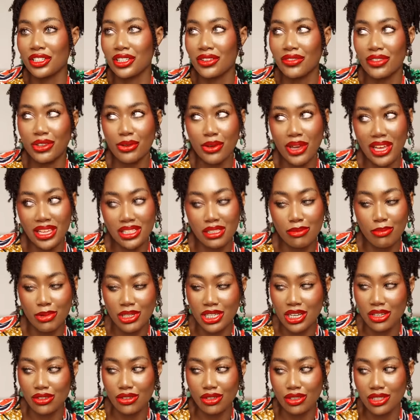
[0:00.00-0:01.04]
even though it has the
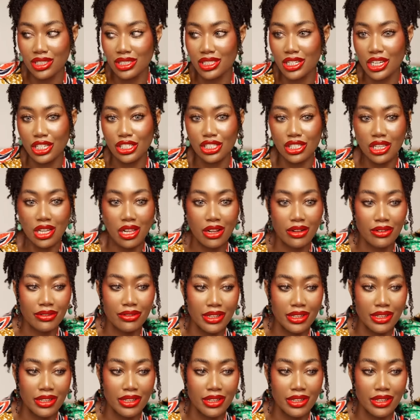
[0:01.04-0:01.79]
potential to change the color of